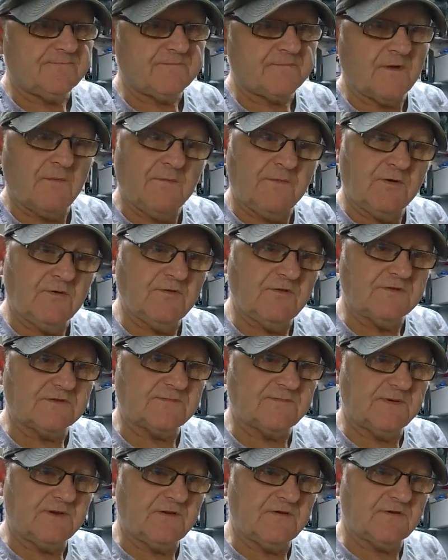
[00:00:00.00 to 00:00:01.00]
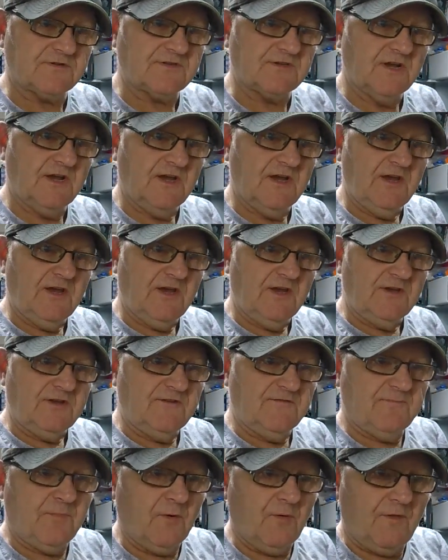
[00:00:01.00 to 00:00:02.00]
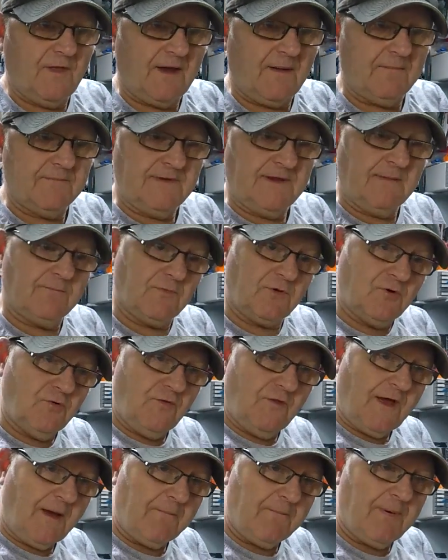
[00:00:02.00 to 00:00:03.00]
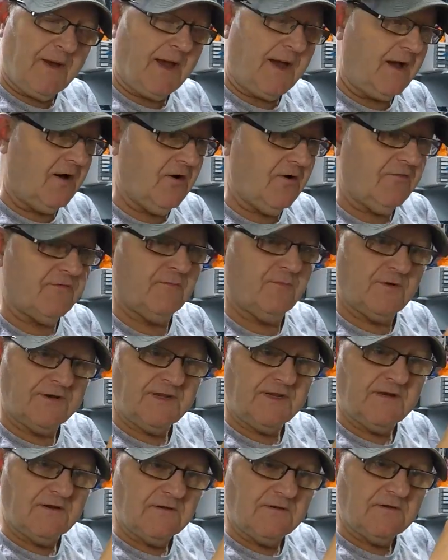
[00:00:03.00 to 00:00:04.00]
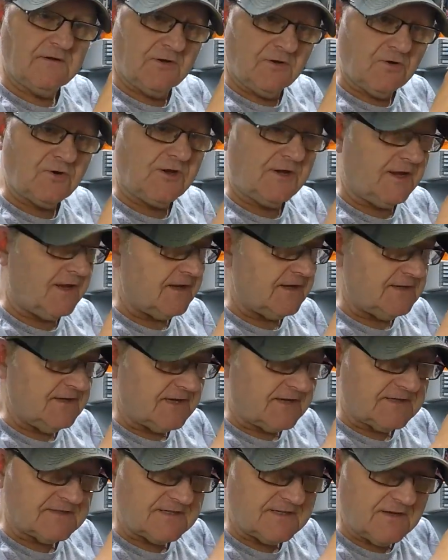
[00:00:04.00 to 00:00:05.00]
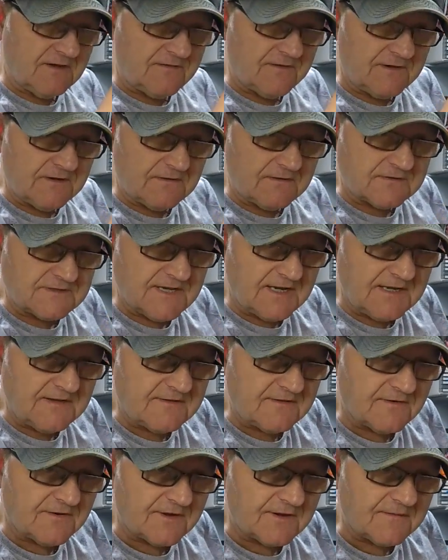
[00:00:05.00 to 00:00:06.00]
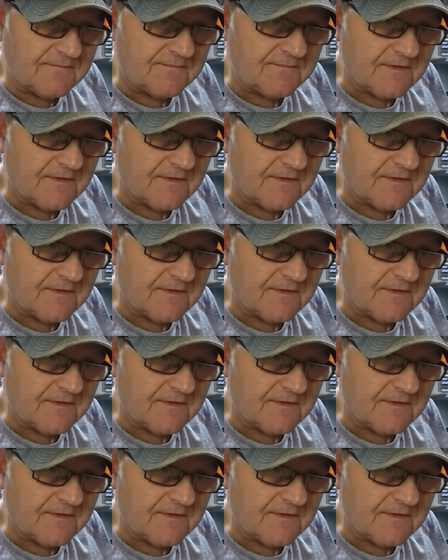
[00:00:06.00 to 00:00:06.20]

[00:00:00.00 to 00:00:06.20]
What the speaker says: on the others, because you haven't cut that part off, and when you look at it you can see all the little teeth on it.